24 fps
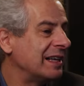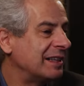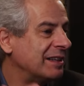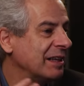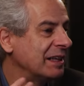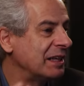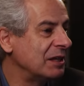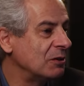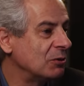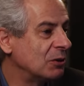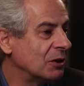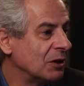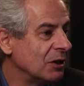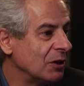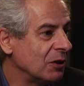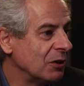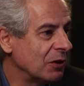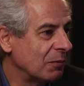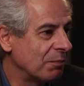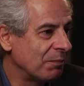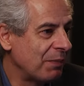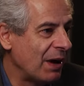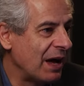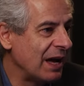think you can
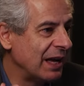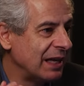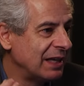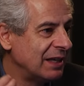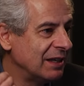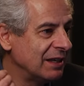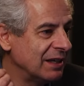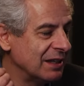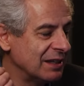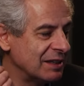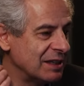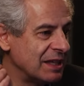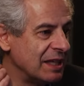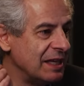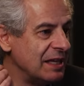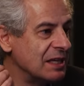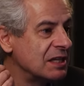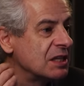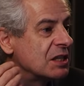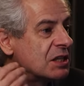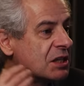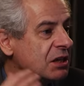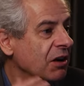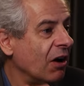look back at the
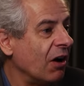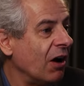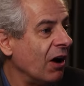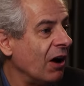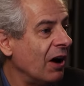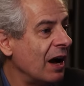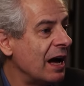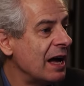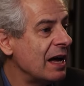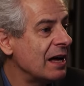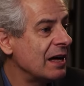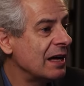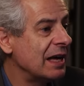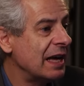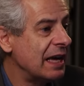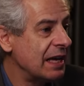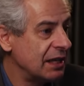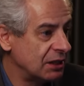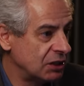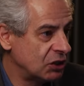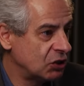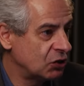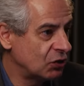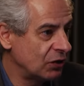entire
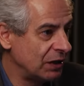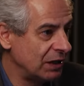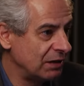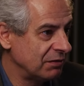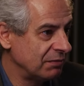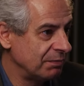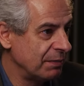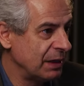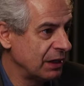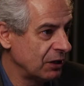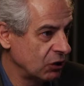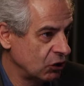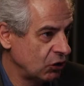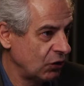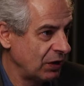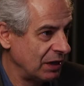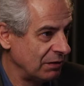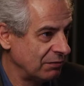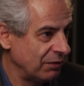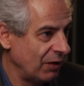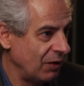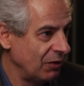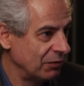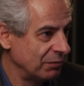history of military
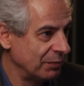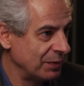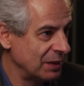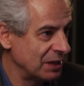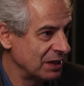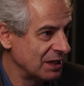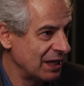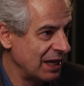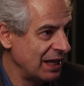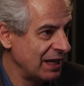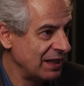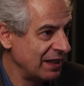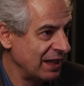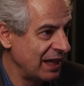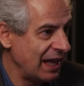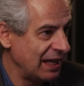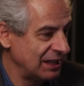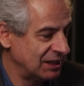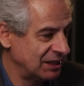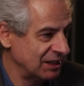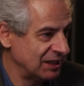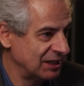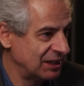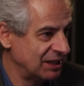involvement in
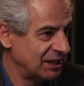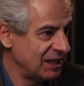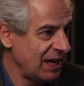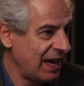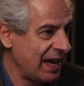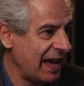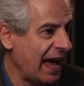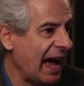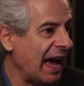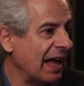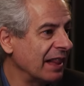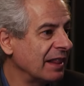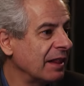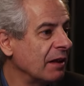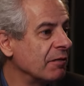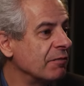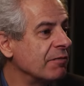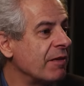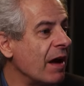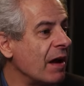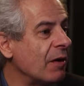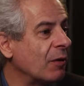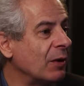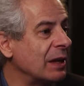this and say, at the
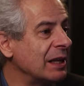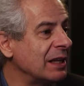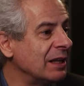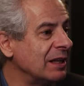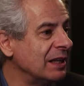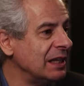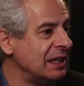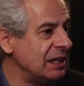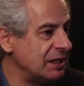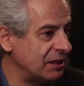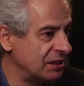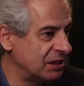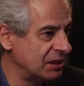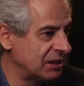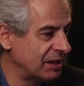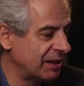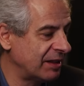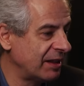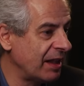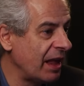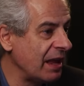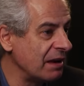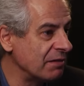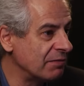very least,
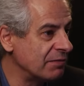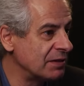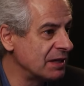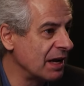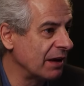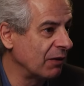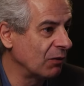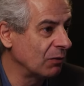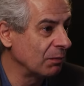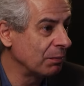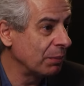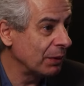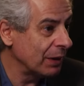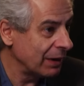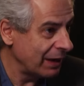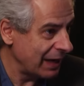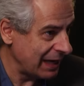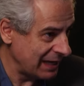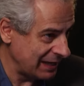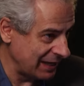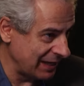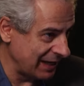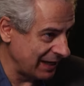they've downplayed